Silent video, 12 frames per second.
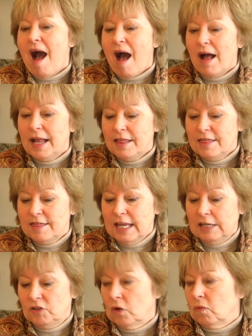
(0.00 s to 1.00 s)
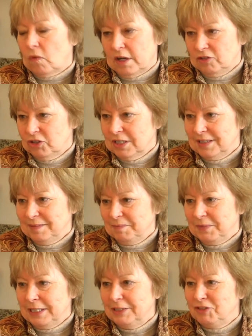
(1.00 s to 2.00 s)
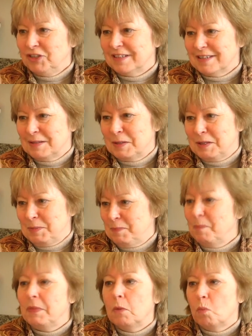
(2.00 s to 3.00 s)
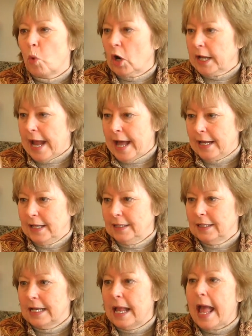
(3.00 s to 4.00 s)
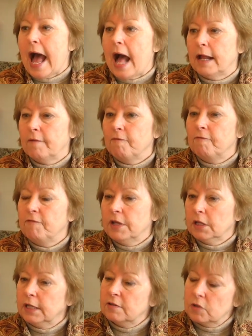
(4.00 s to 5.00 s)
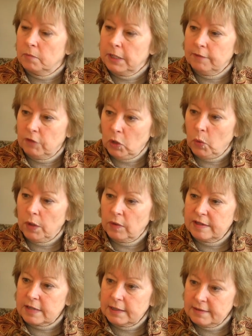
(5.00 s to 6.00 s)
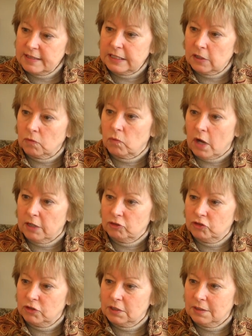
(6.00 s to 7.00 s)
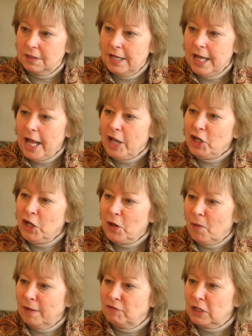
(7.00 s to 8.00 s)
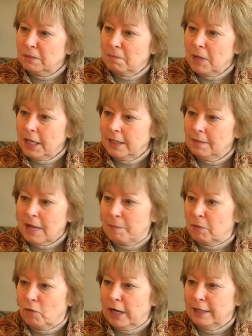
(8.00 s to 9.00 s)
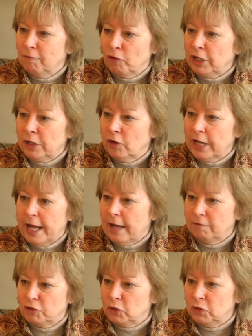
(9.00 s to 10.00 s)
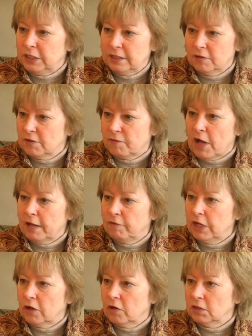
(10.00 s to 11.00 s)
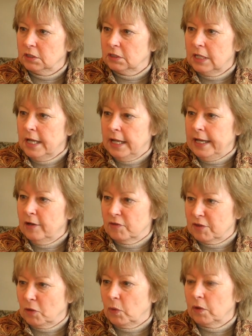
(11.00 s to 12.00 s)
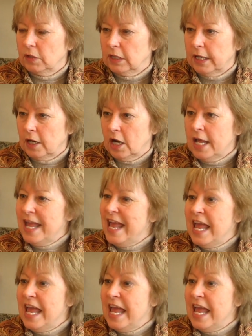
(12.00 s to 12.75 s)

I think don't rush it. Don't just work at it. I feel like so many of the queries I see are rushed. Oh. You know, I've done my, I've been writing for a year and a half, two years, five years, here's the query letter.